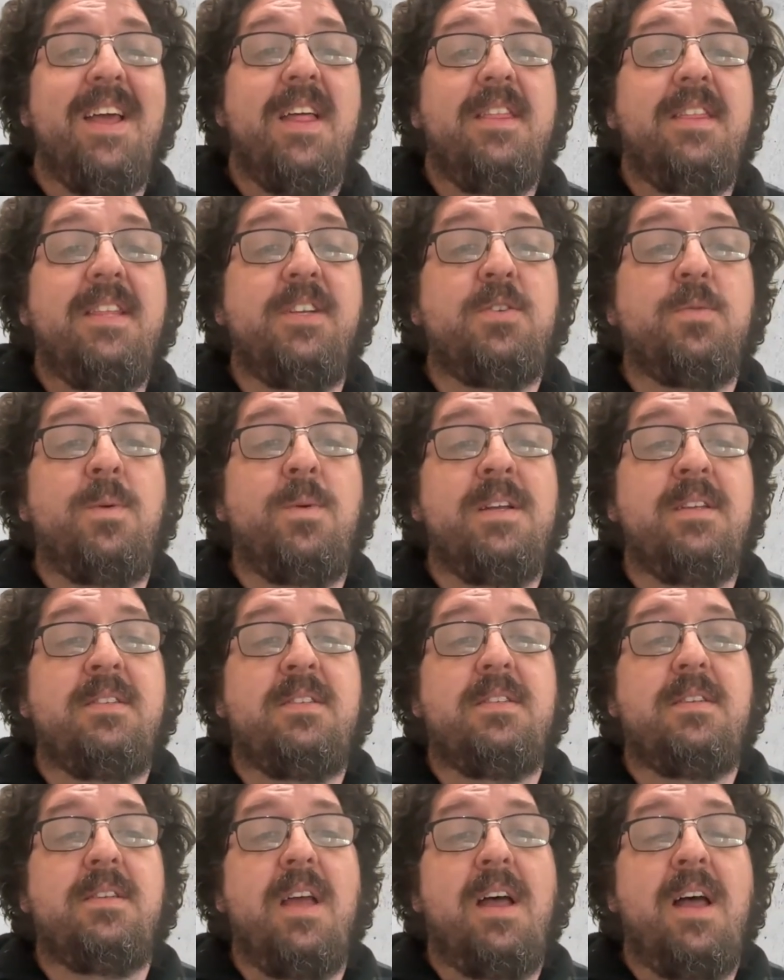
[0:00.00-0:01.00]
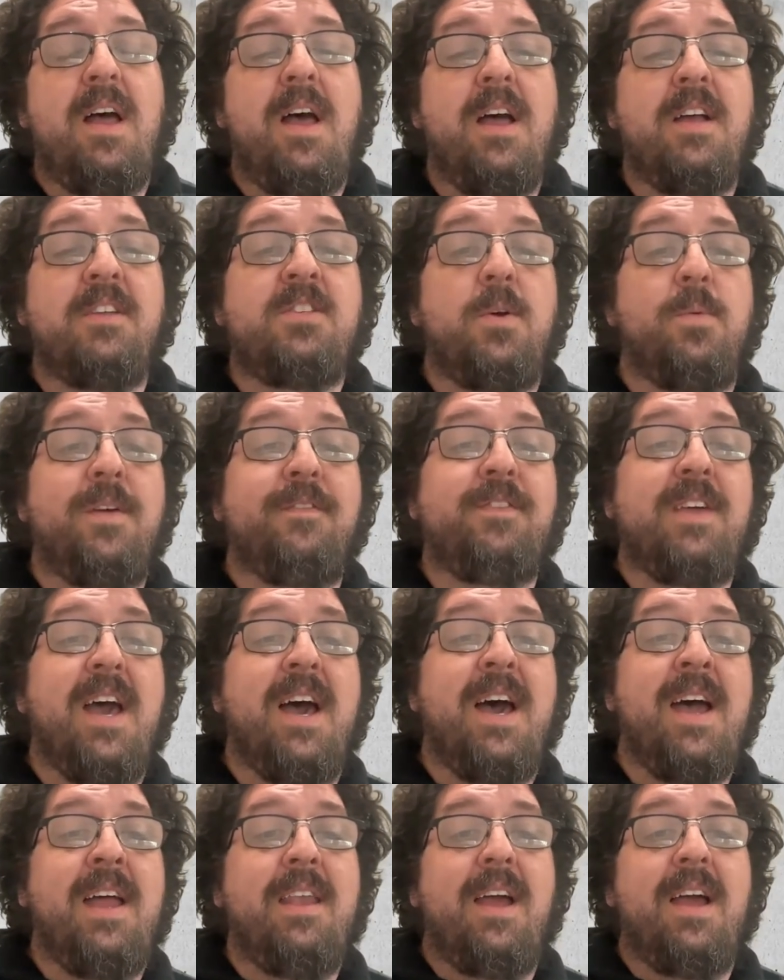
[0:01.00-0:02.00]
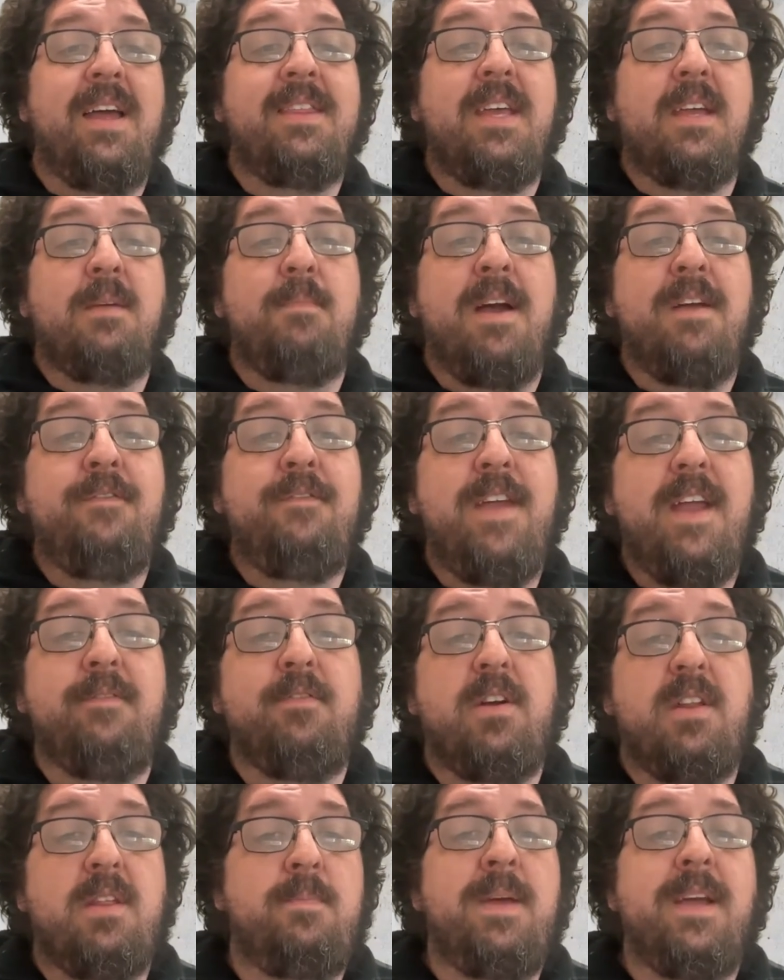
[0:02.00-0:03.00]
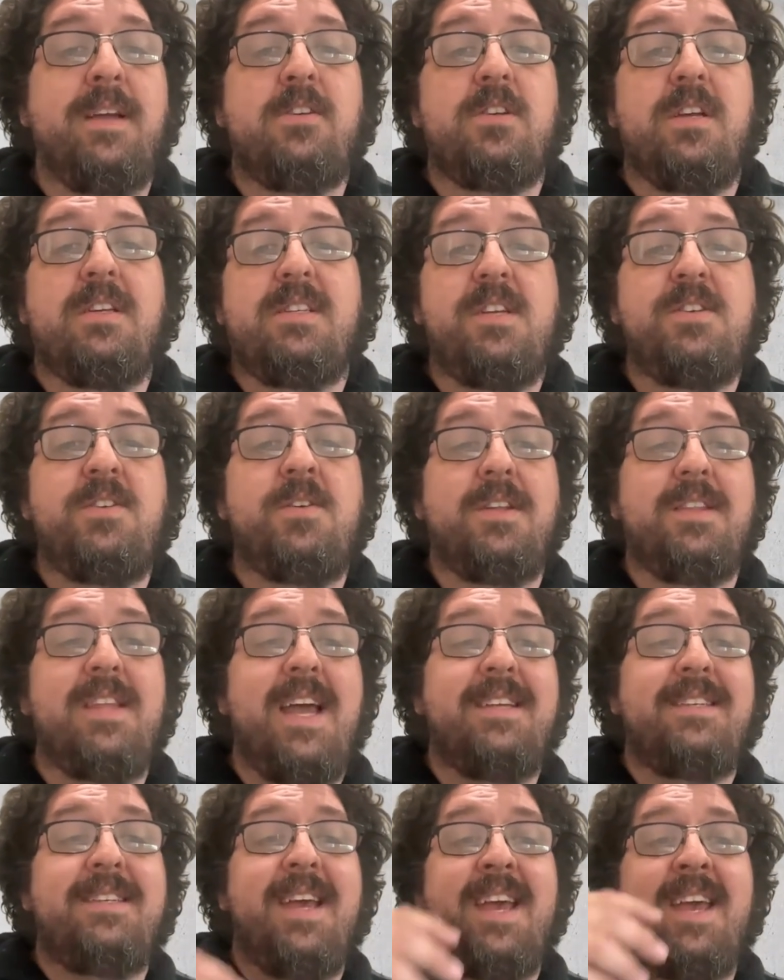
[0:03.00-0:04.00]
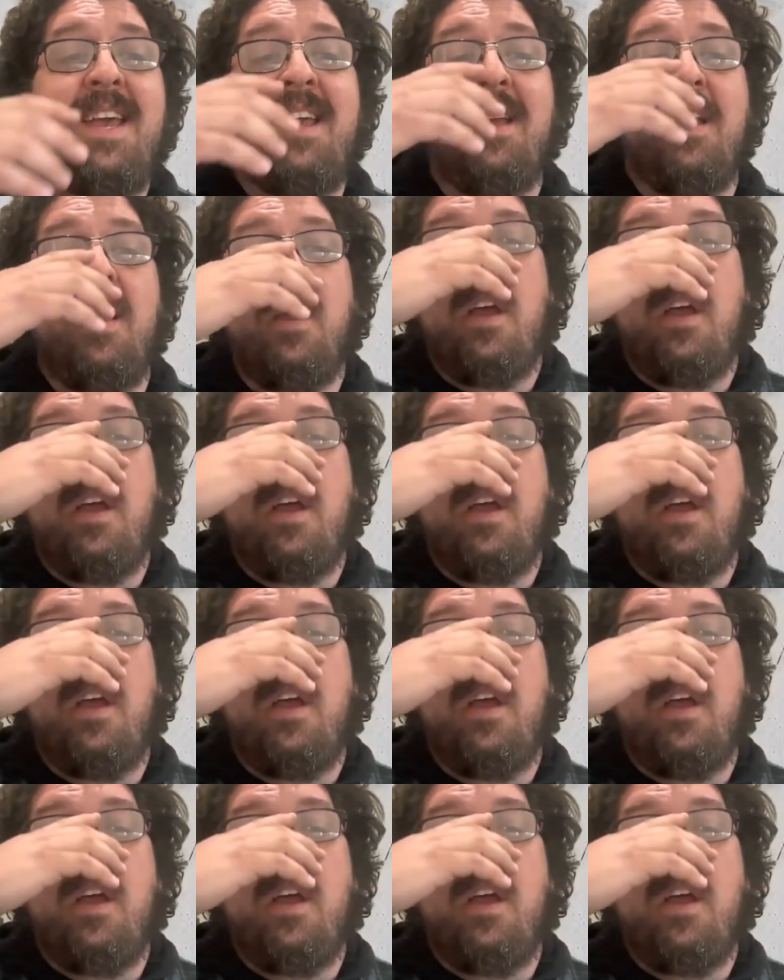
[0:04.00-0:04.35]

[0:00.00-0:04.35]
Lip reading: This was, so we've got, I think, my favorite of the pictures I took that day,